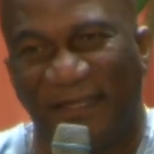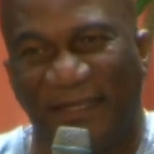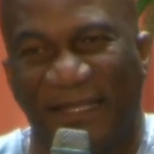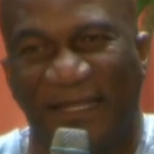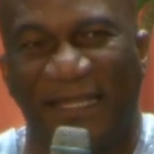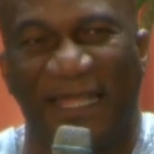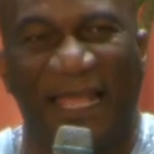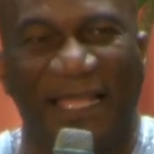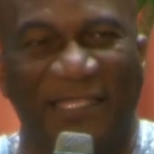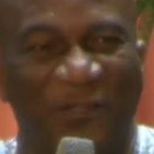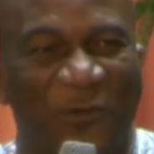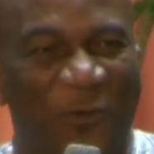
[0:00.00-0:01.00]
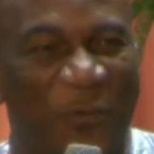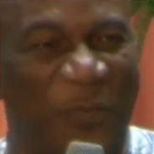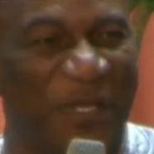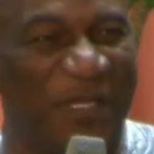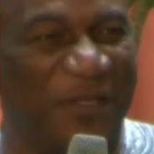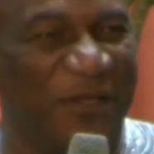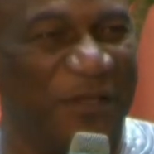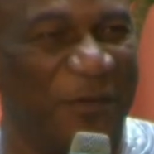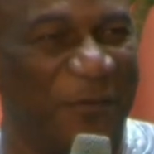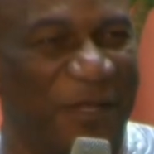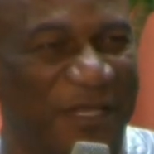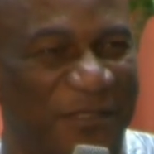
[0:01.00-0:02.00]
The clay has no opinion
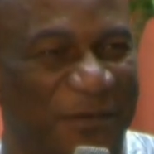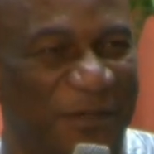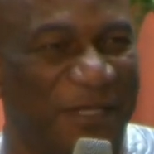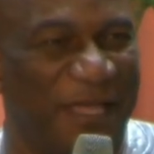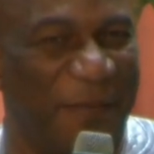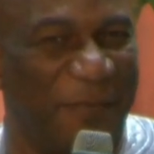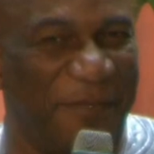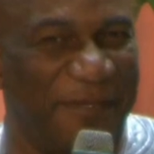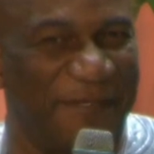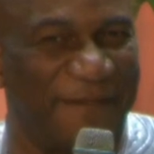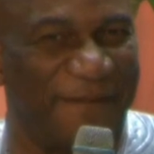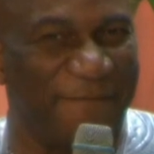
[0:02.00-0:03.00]
on what is going to happen.